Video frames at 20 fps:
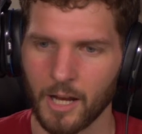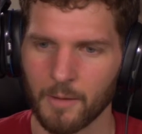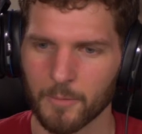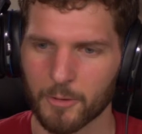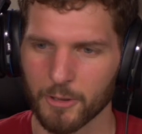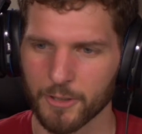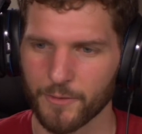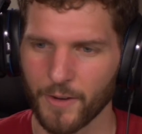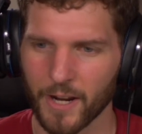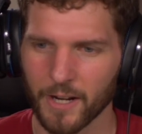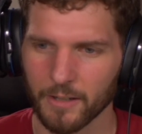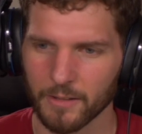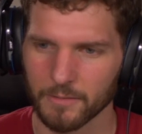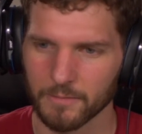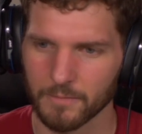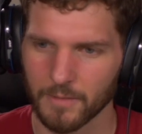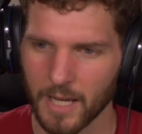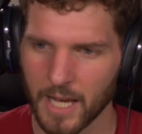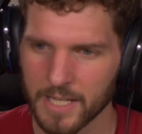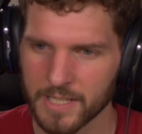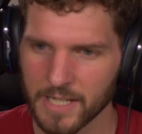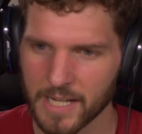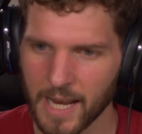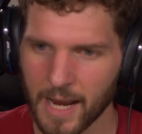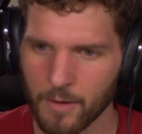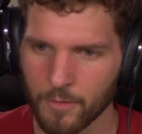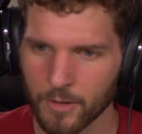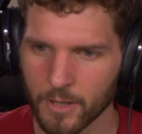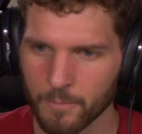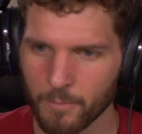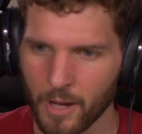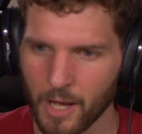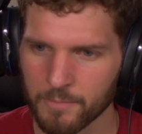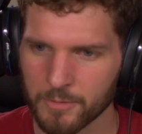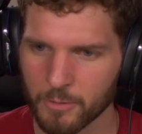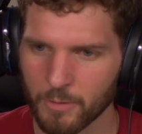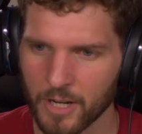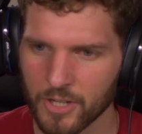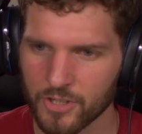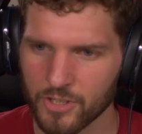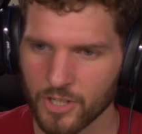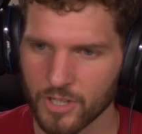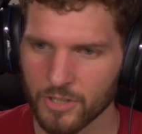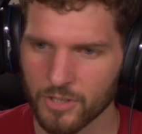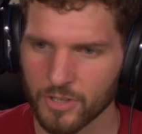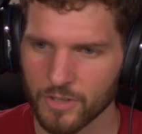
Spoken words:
Chris Vader, as a counter to Bob's question,